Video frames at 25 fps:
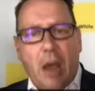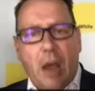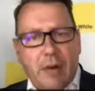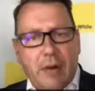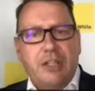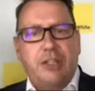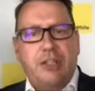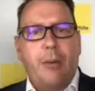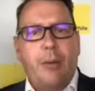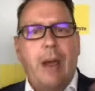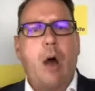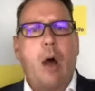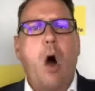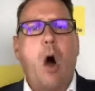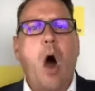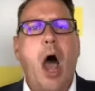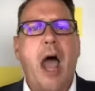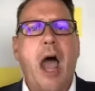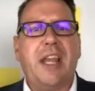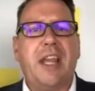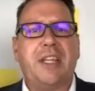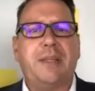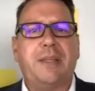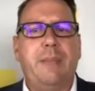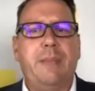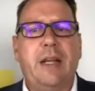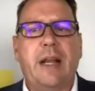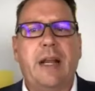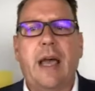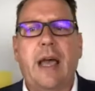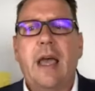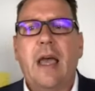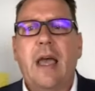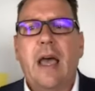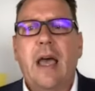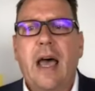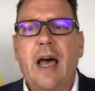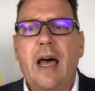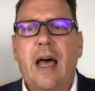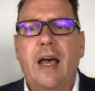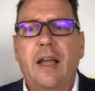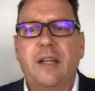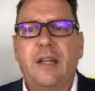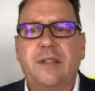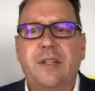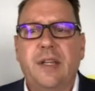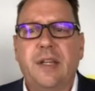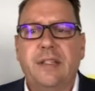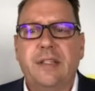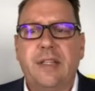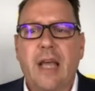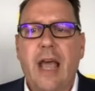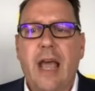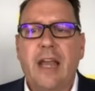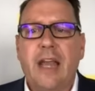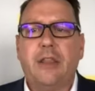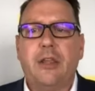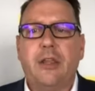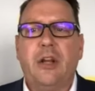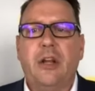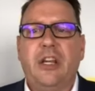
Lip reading: going to our highest bidder today.